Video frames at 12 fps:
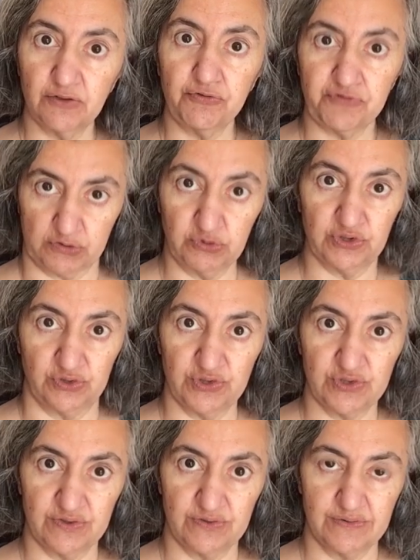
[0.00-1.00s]

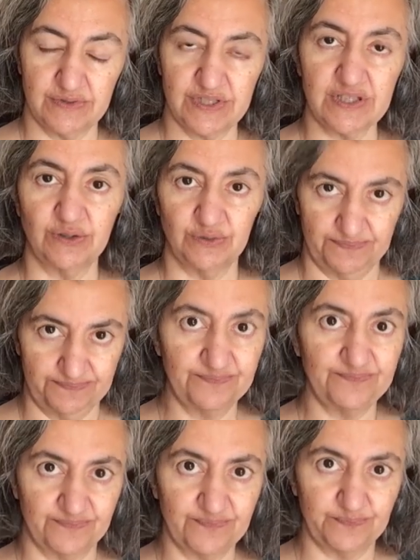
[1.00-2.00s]
photos, so
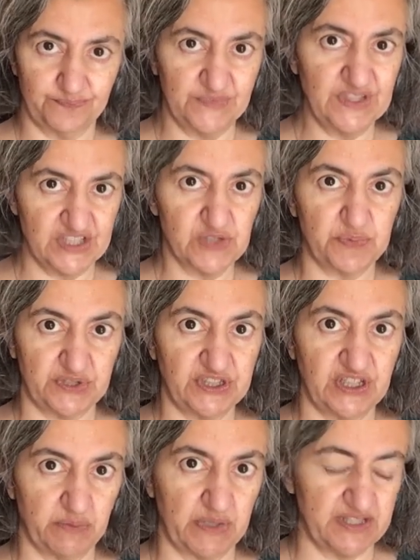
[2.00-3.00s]
this is
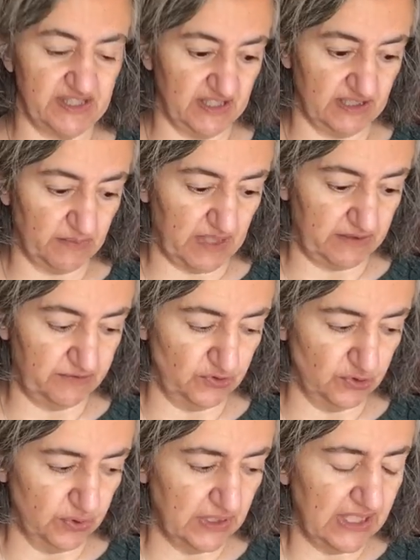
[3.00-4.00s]
pretty amazing in my
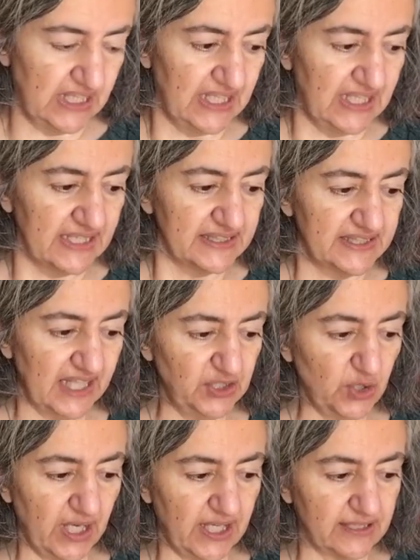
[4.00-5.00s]
view. Then
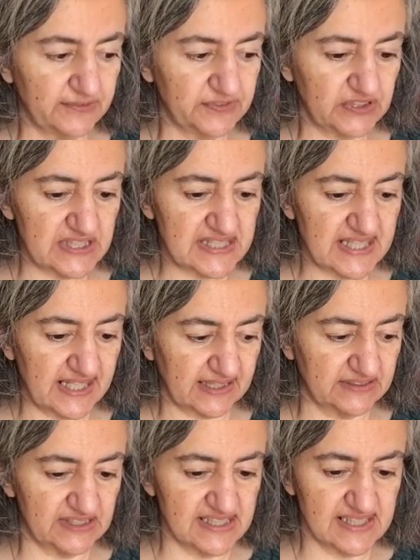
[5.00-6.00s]
you have the
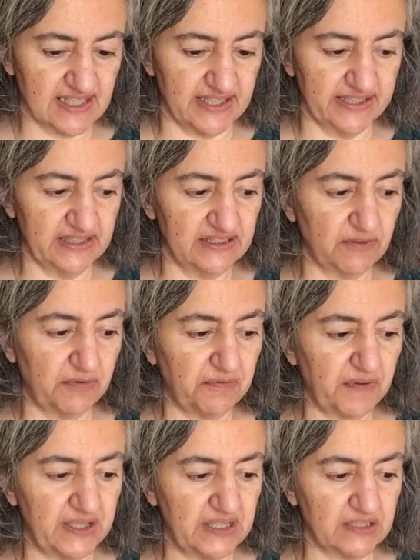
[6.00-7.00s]
second design, the
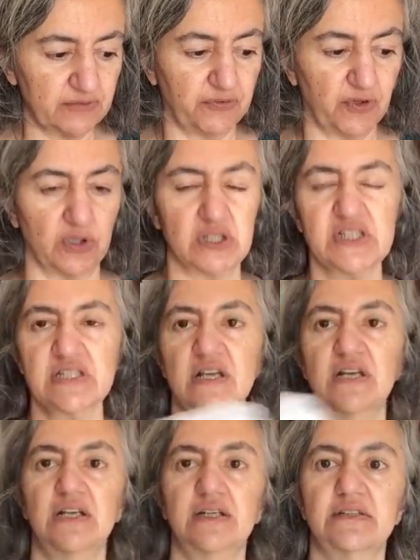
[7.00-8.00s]
fennec fox.
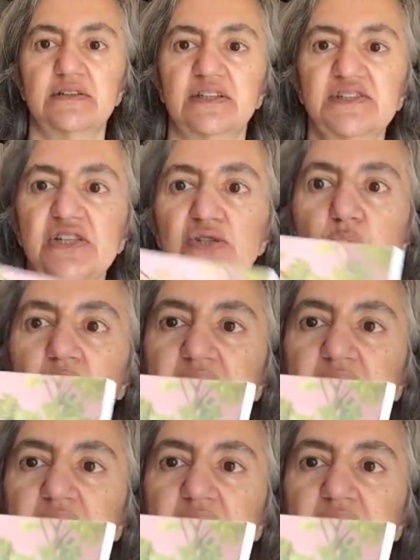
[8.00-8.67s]
This is one